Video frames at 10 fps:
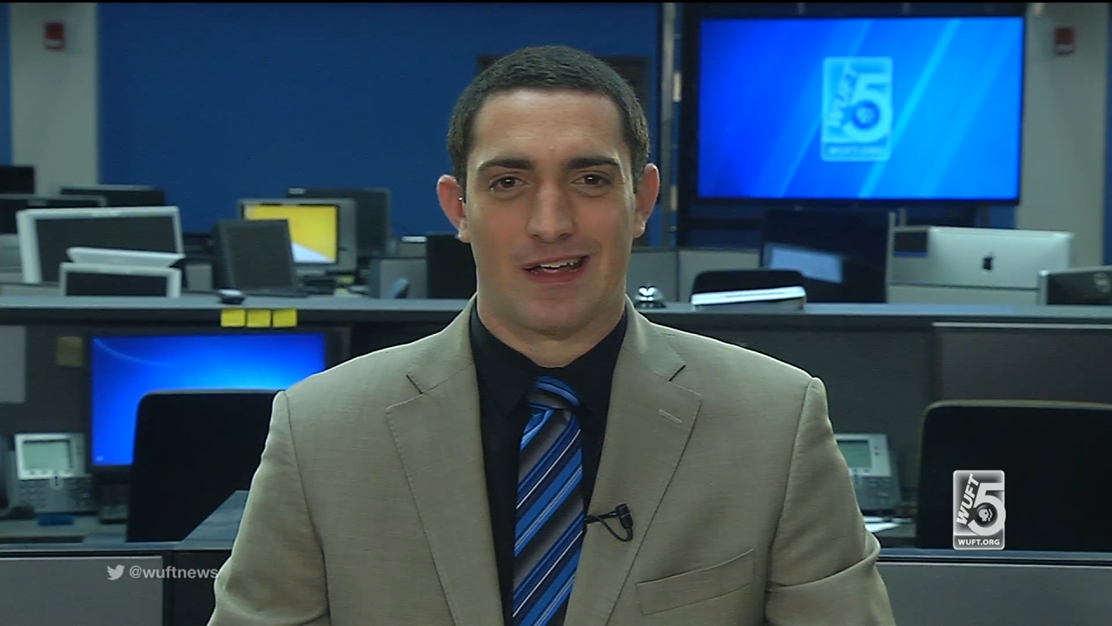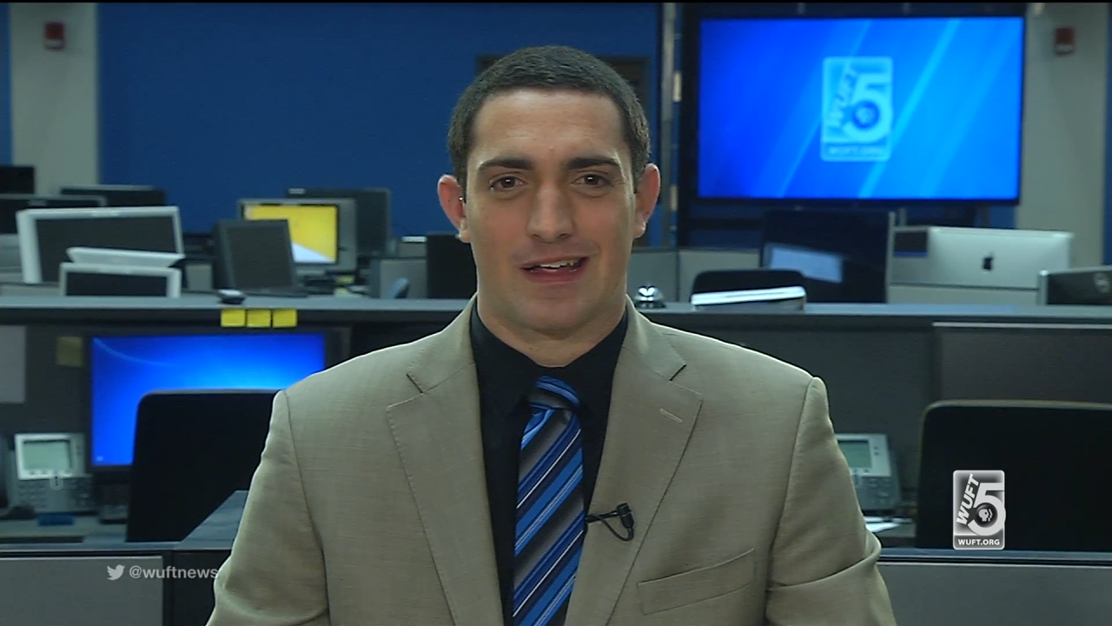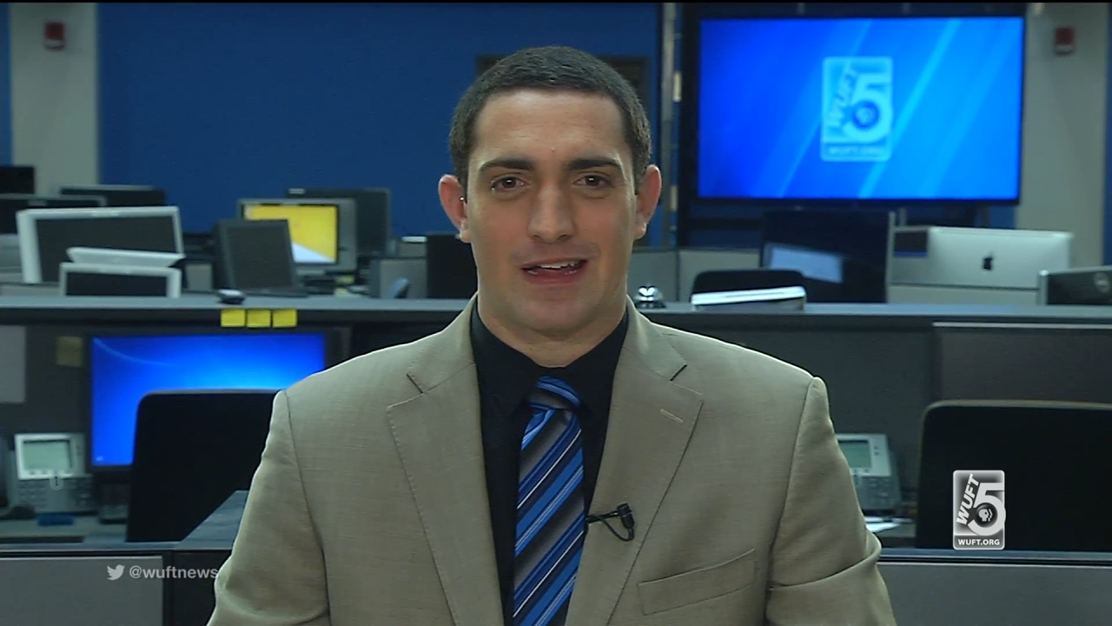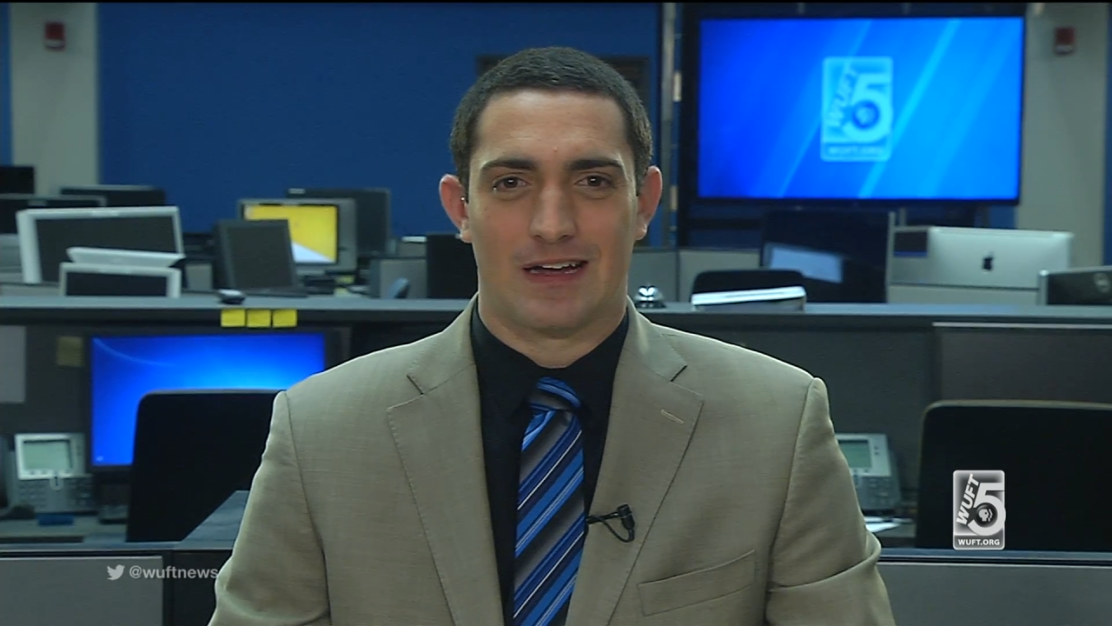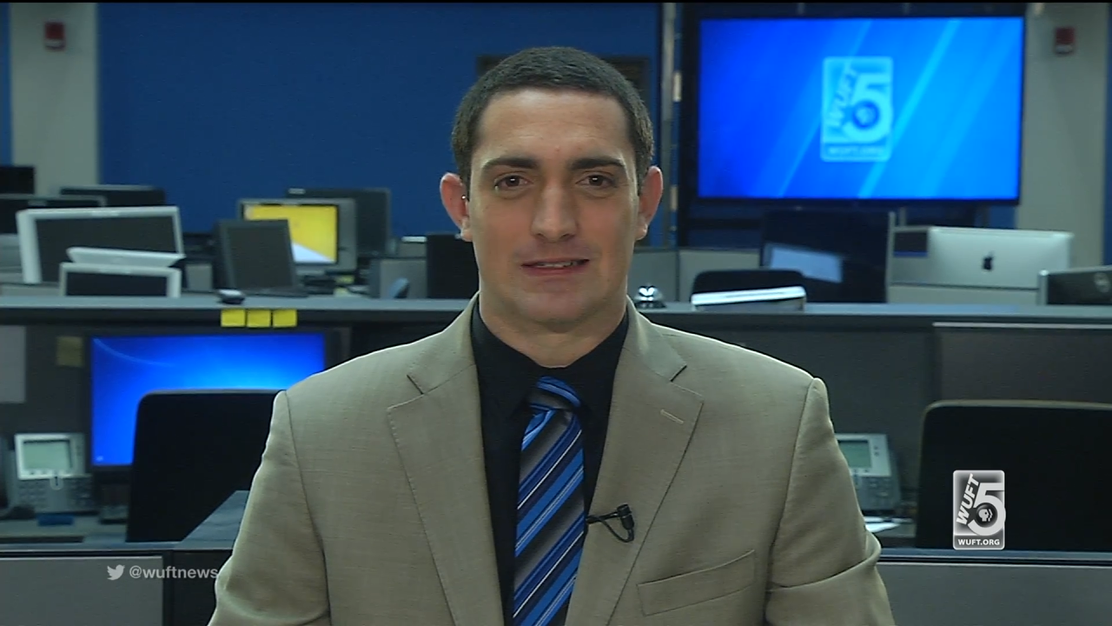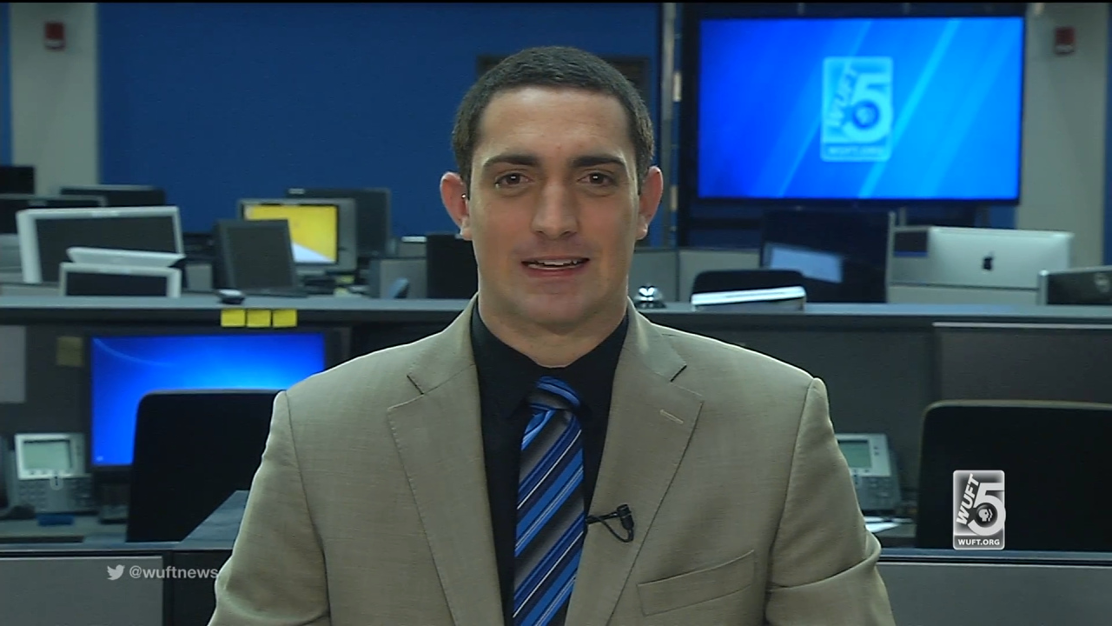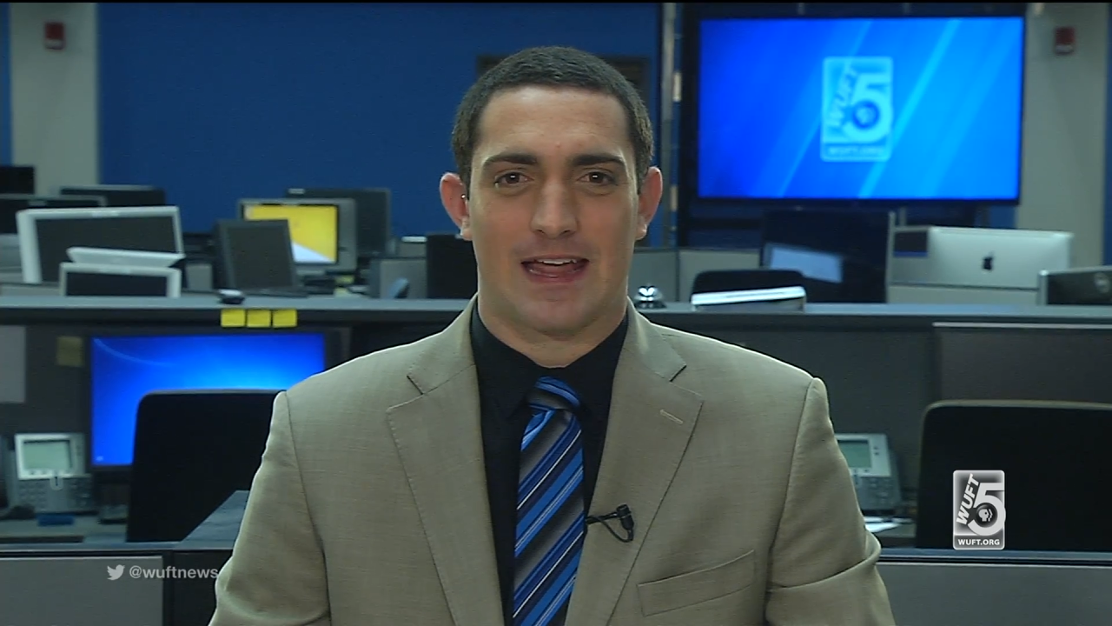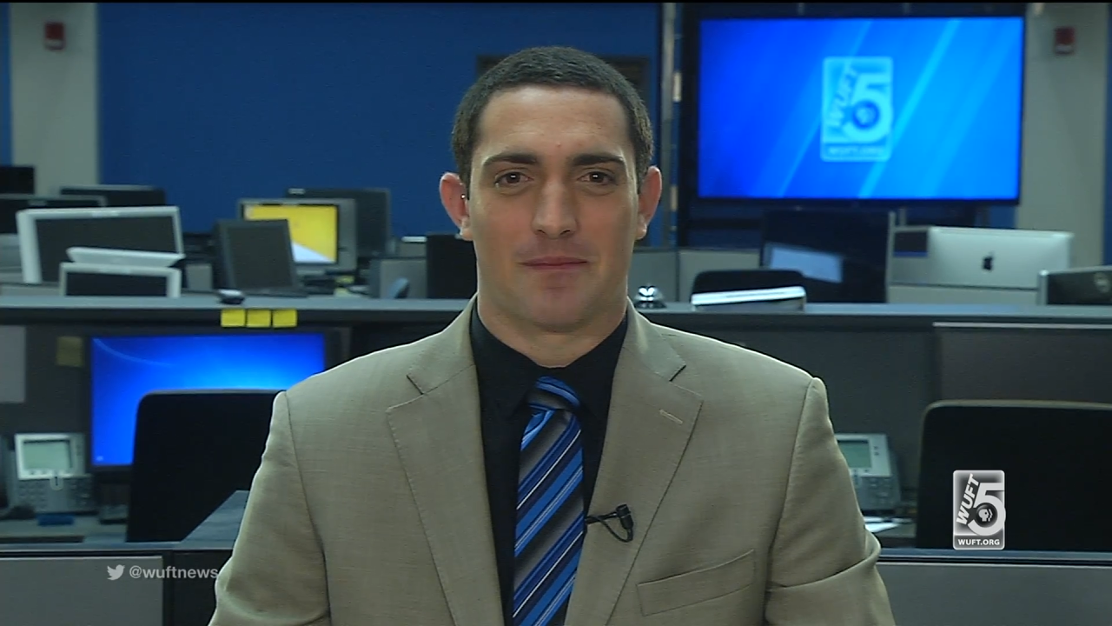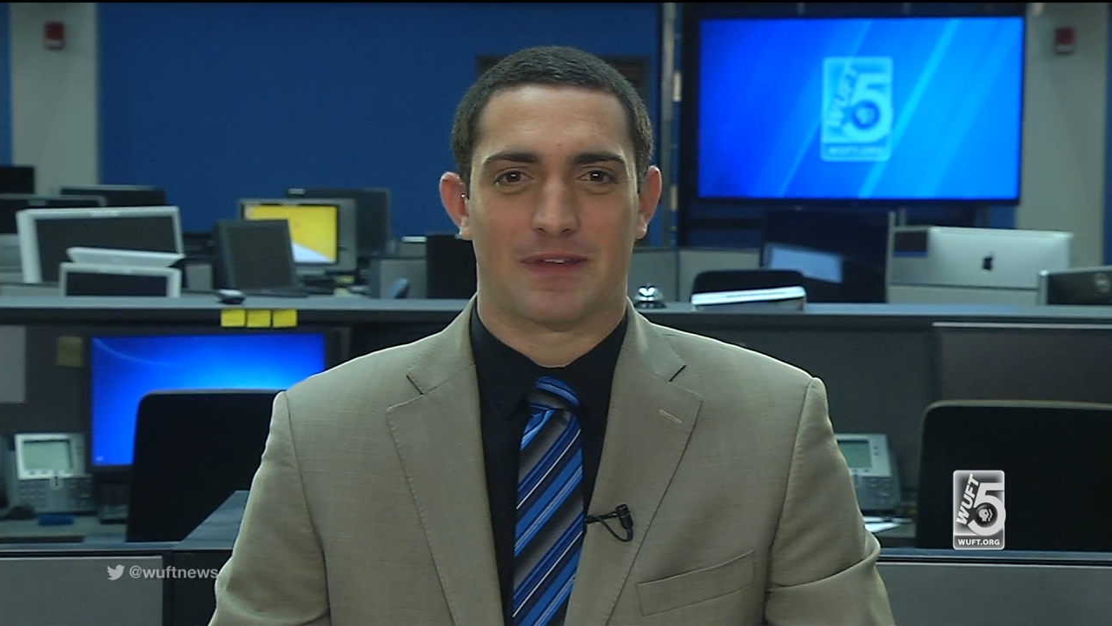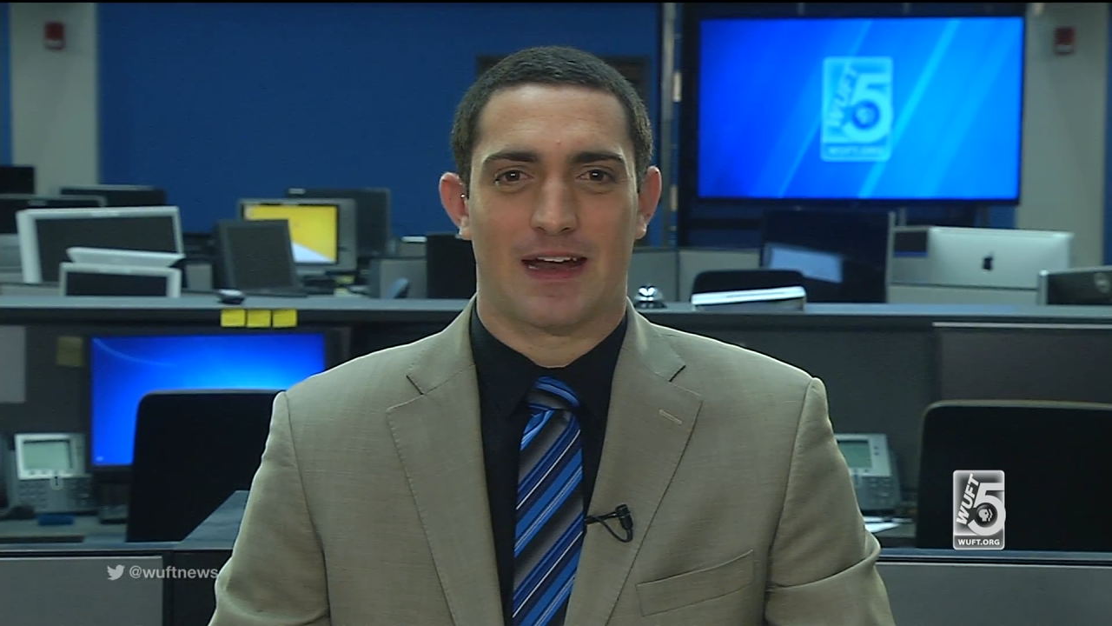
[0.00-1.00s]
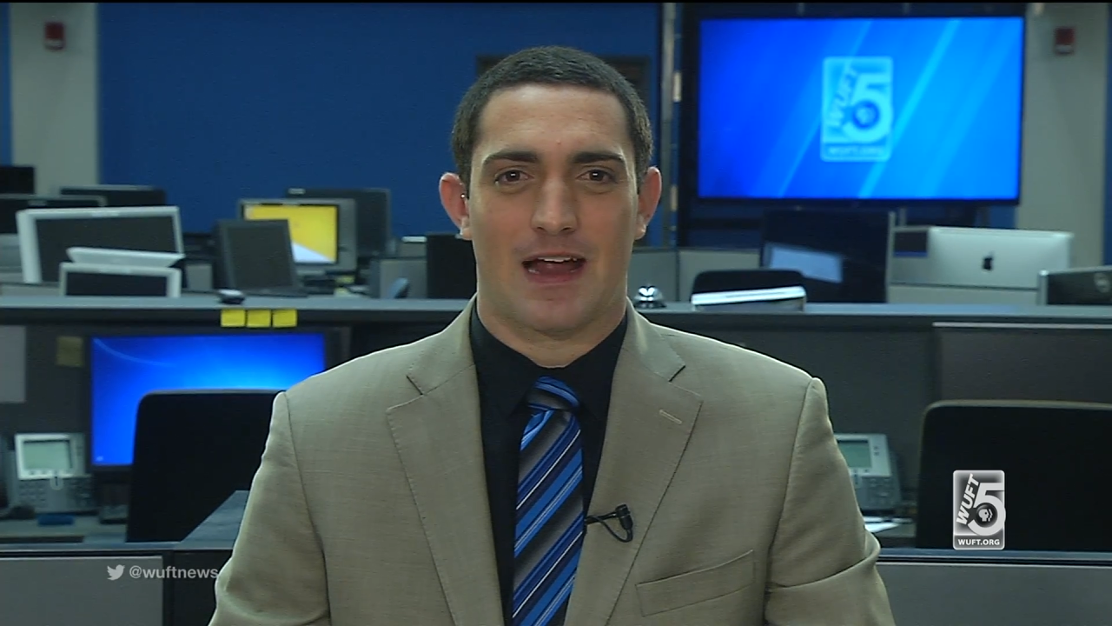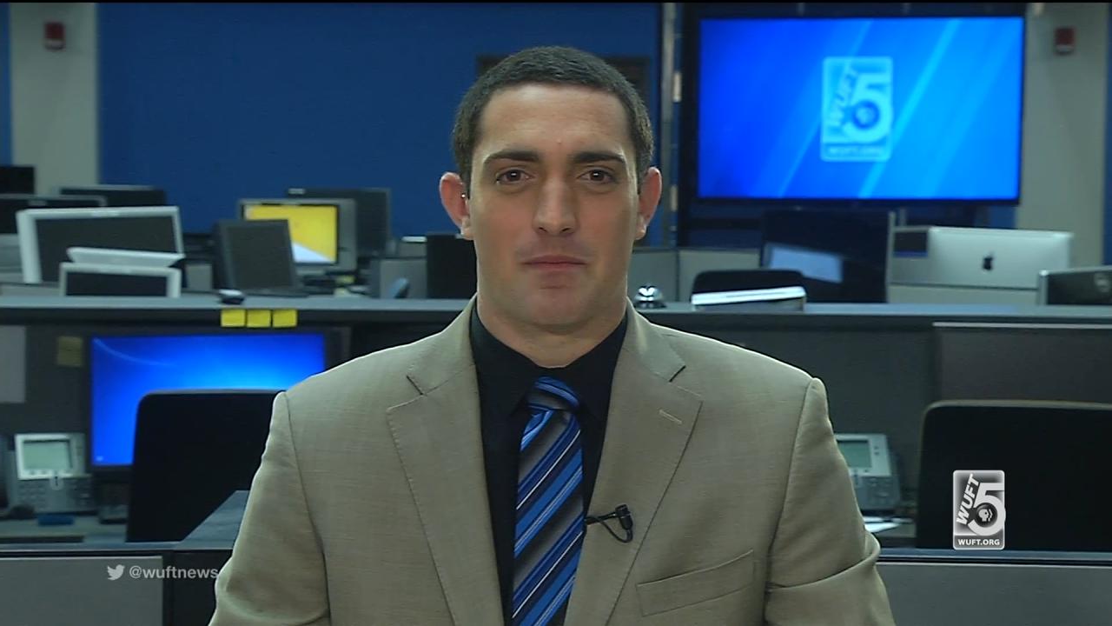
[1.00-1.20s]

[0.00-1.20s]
He held a camp today